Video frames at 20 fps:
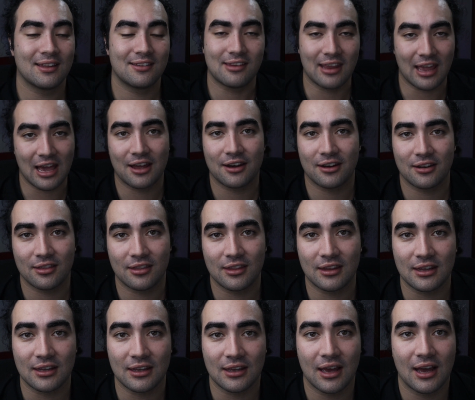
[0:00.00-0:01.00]
down in
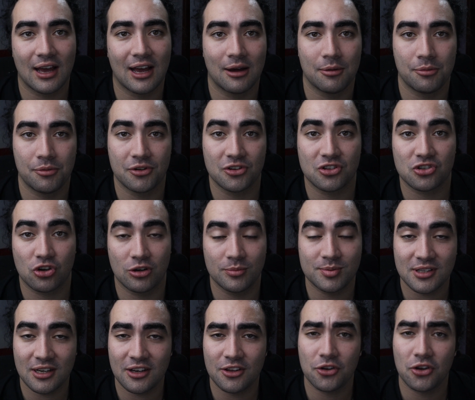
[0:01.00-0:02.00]
the um,
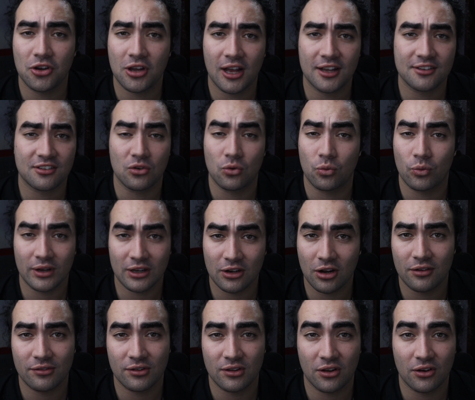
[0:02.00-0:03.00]
description and you guys can read
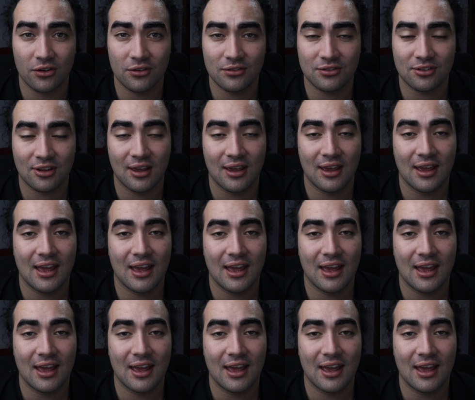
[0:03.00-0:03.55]
over those.